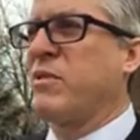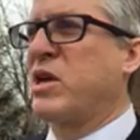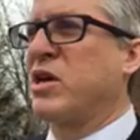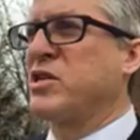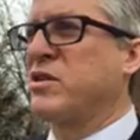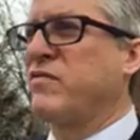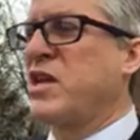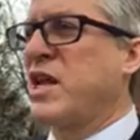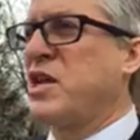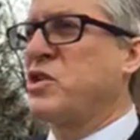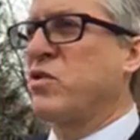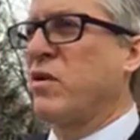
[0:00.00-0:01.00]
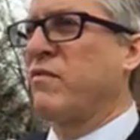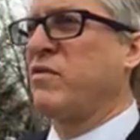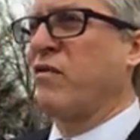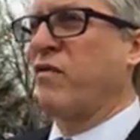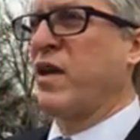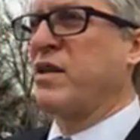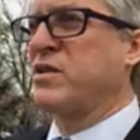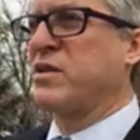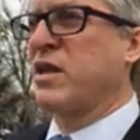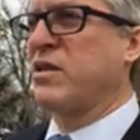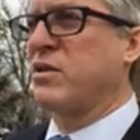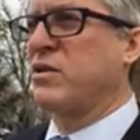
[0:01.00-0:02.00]
because of the nature of the offense,
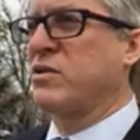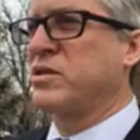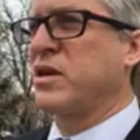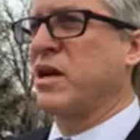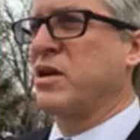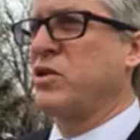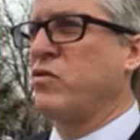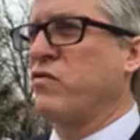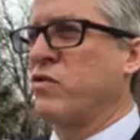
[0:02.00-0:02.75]
that there's two